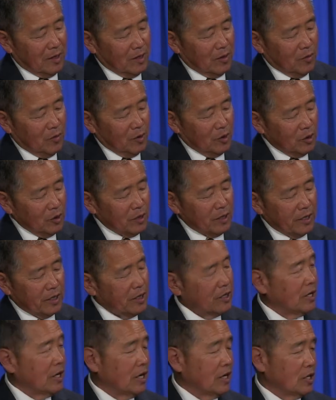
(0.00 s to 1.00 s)
we look at
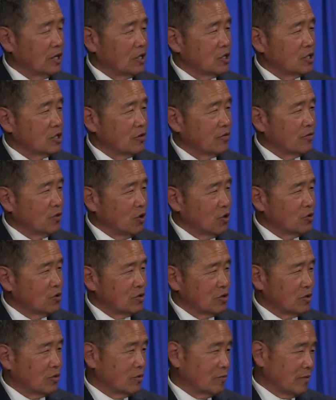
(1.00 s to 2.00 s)
an audience of close
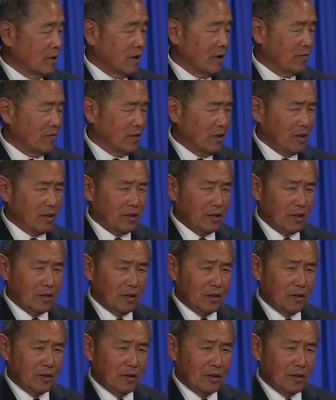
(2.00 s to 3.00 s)
to, I think
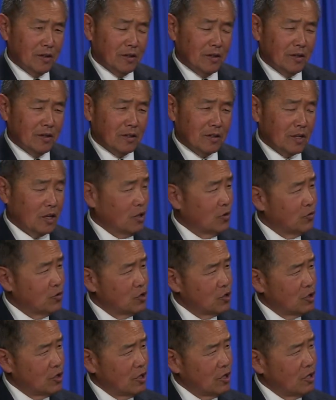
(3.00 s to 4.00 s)
the
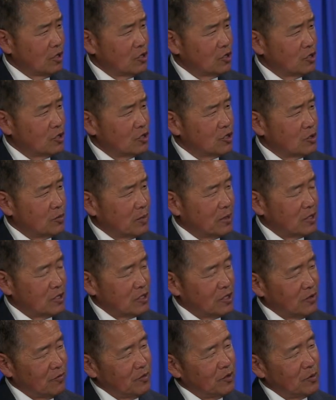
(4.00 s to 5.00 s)
television audience is about
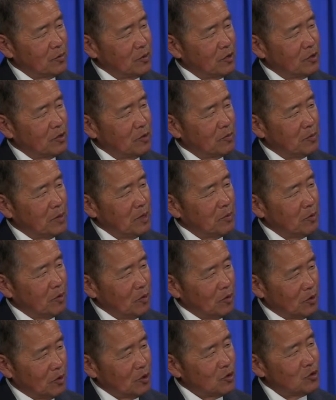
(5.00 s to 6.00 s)
70 million
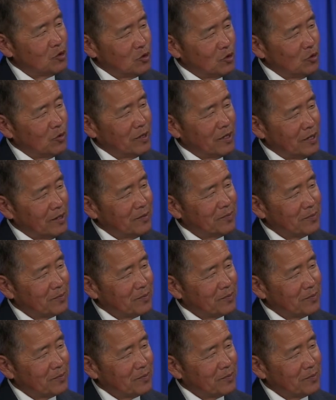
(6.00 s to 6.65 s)
people, close to that?